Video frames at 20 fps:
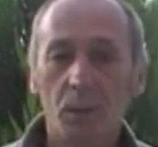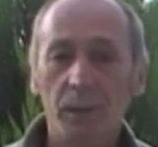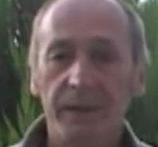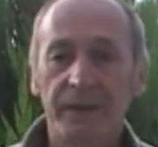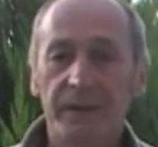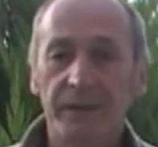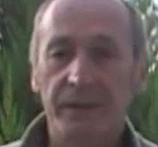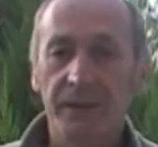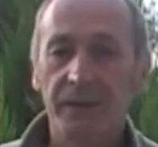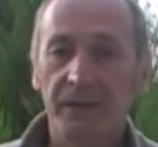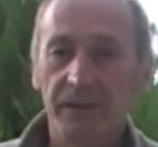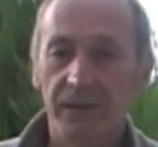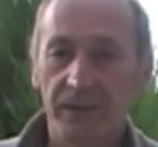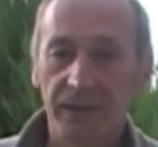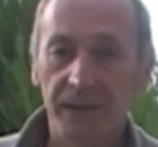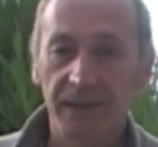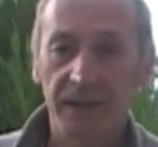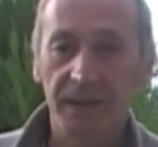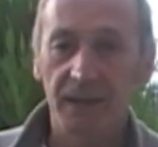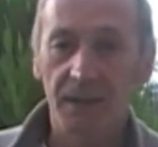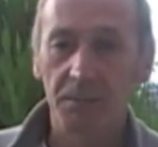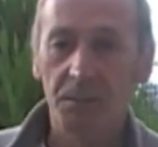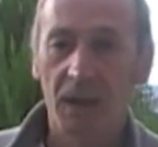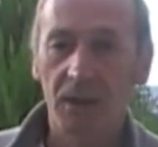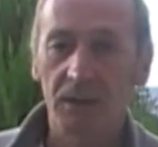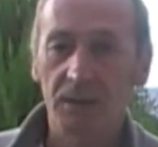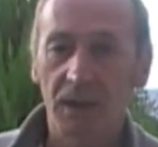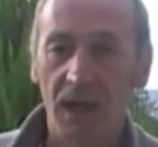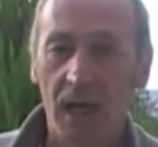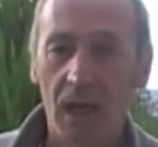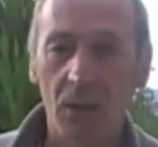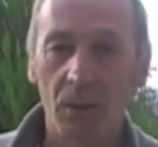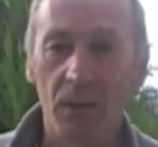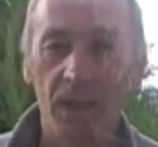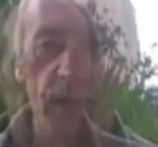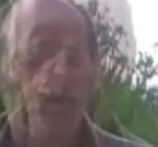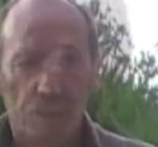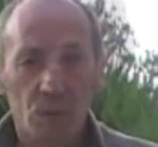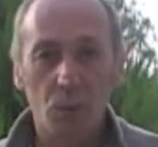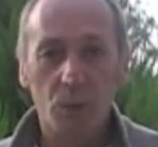we think about
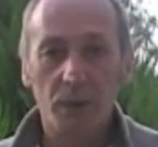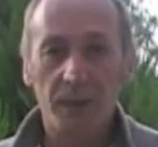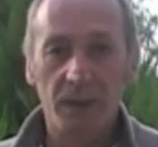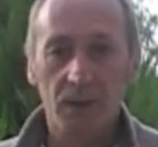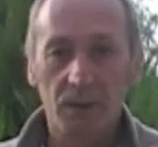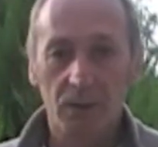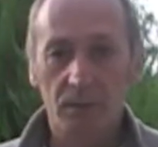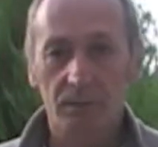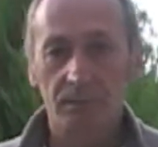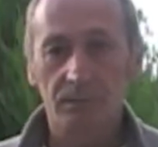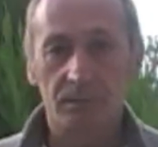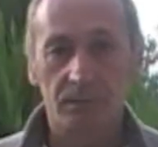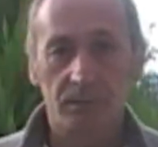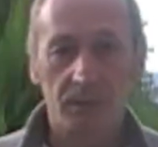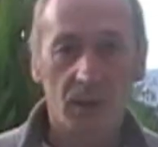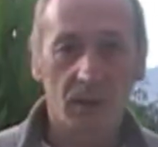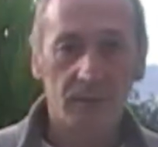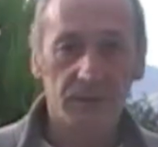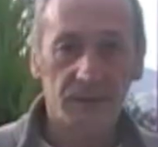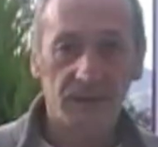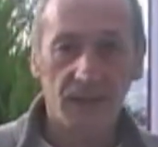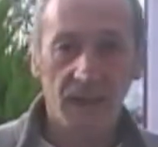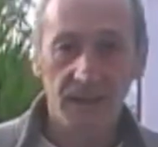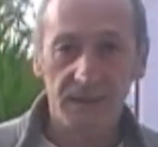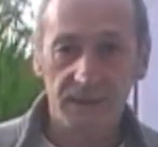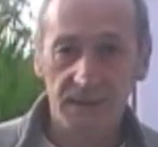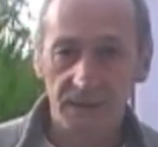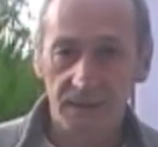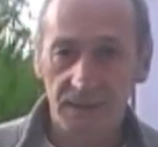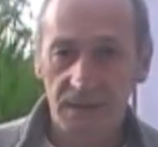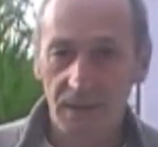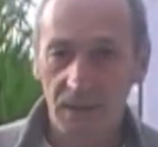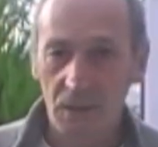our curriculum of studies,